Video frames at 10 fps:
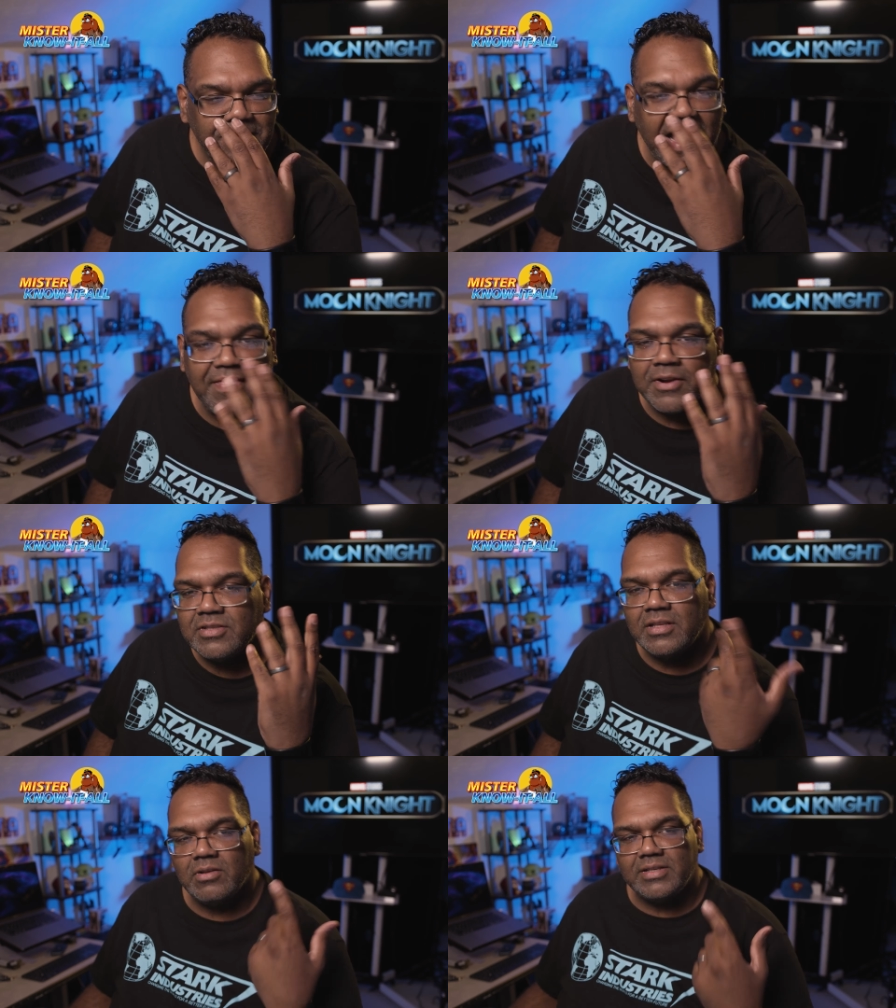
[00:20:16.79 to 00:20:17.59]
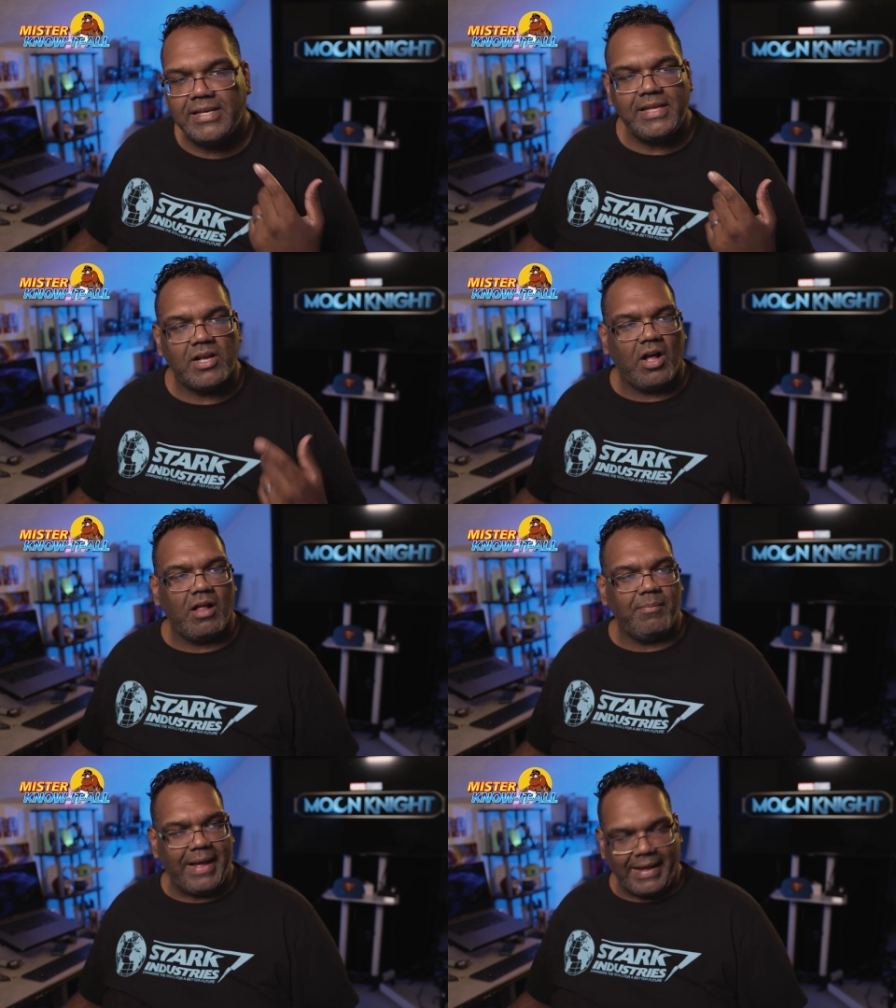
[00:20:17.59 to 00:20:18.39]
And there's little teeny
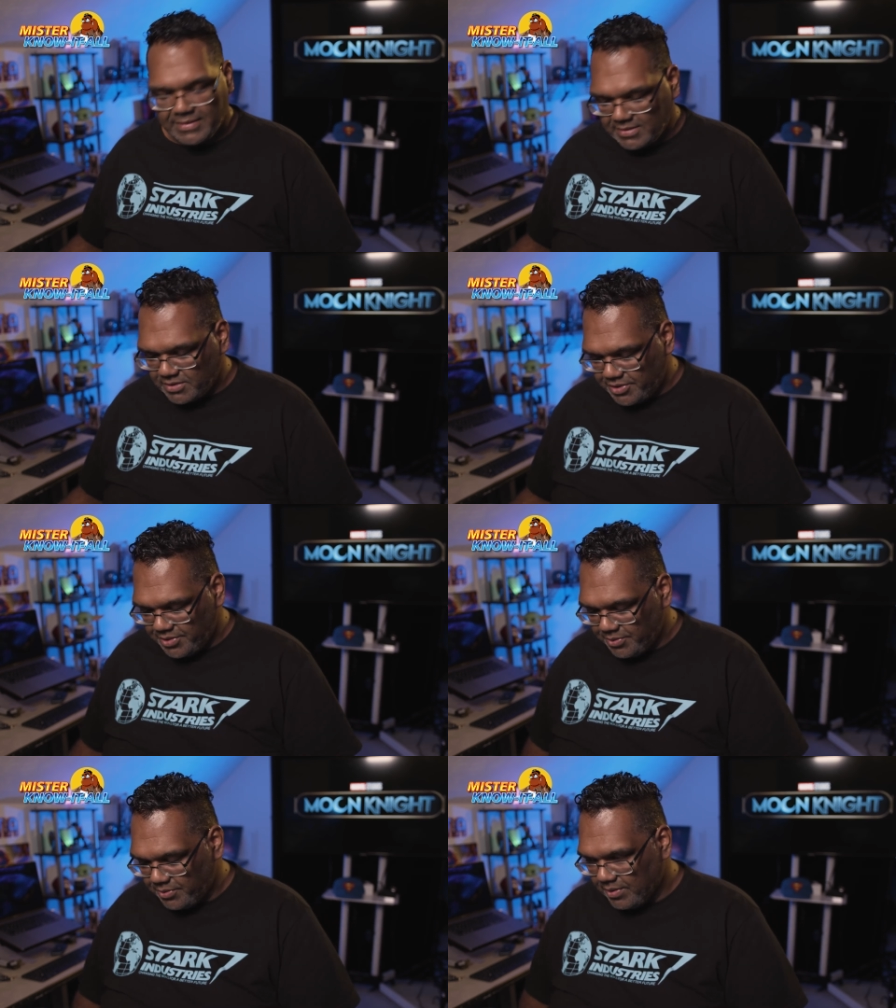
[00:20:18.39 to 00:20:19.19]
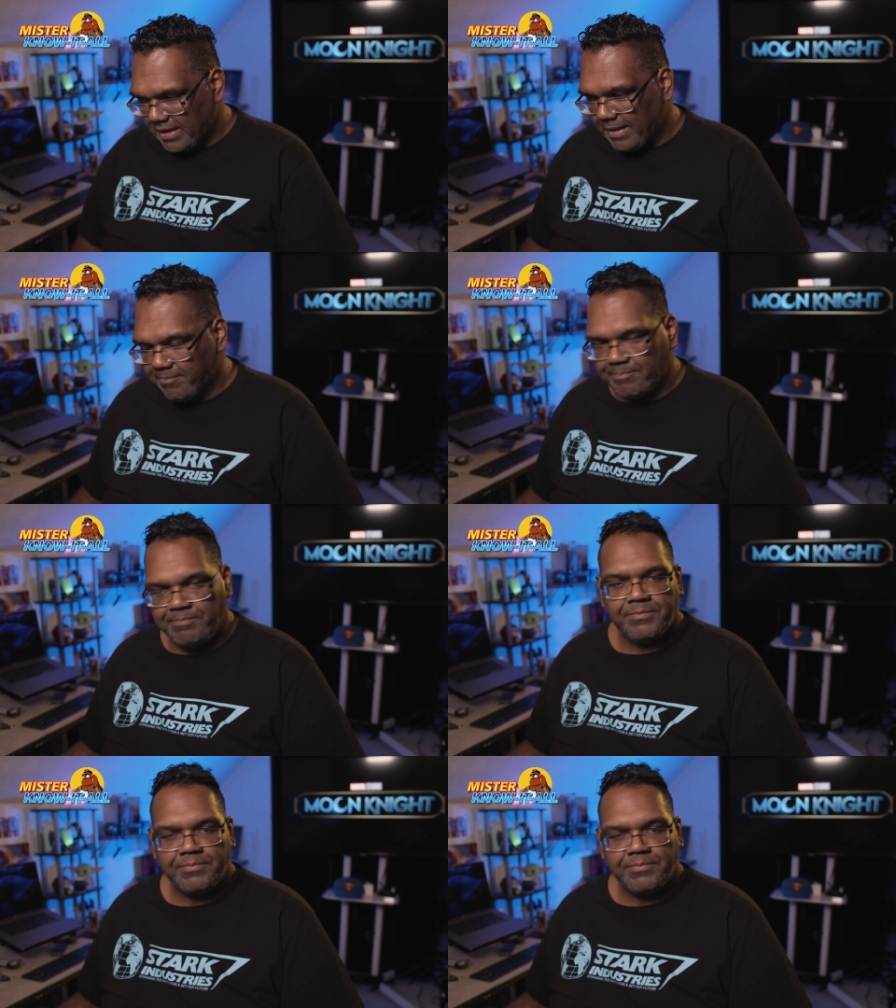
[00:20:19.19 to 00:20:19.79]
callbacks to